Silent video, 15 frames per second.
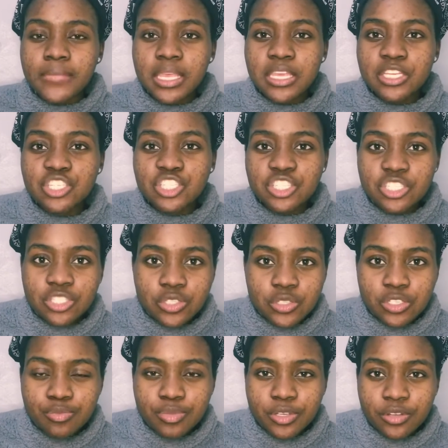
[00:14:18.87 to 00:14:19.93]
just to
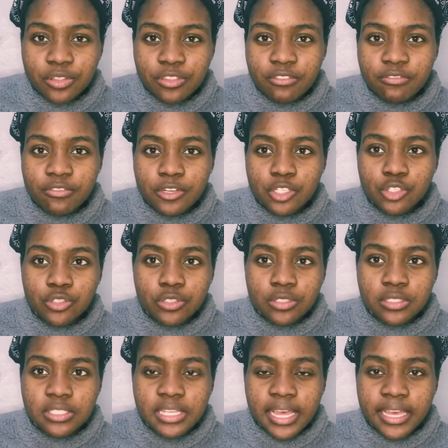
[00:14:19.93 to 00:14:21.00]
speak on the virtual
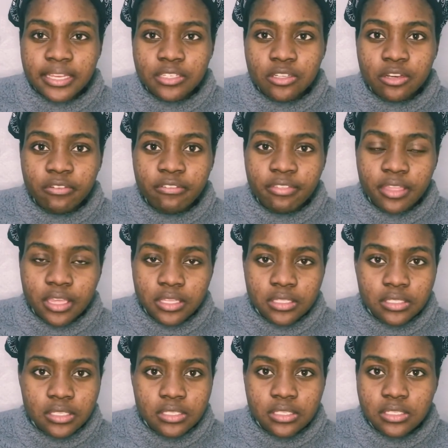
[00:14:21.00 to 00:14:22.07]
side of things,
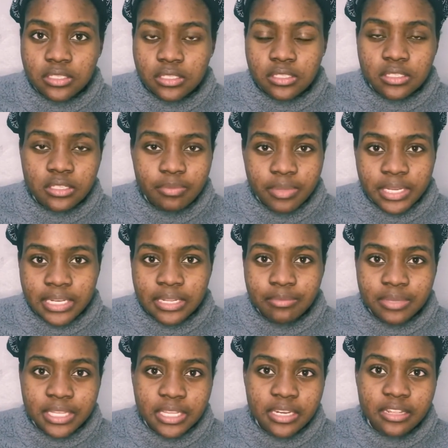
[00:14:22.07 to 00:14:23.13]
since it's the pandemic
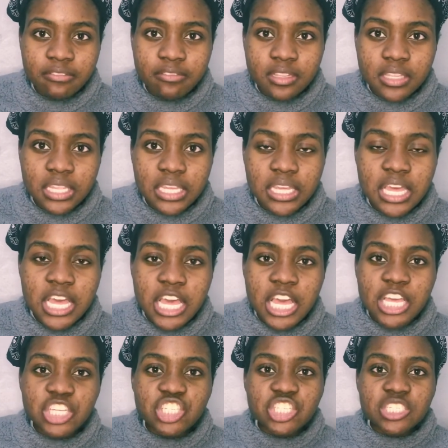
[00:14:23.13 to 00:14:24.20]
and everything,
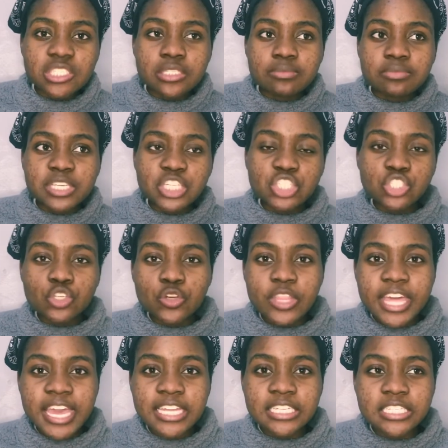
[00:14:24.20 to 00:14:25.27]
just to make sure
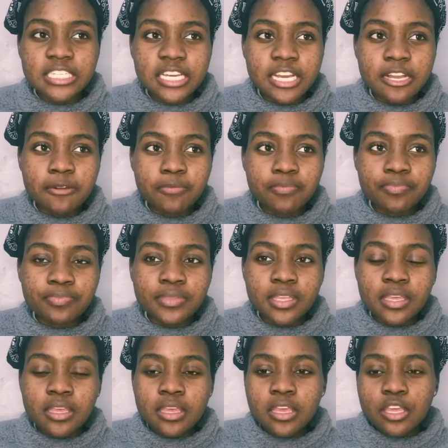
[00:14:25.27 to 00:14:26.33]
that
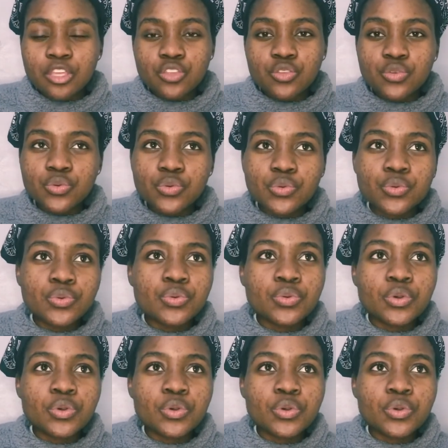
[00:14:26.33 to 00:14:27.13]
you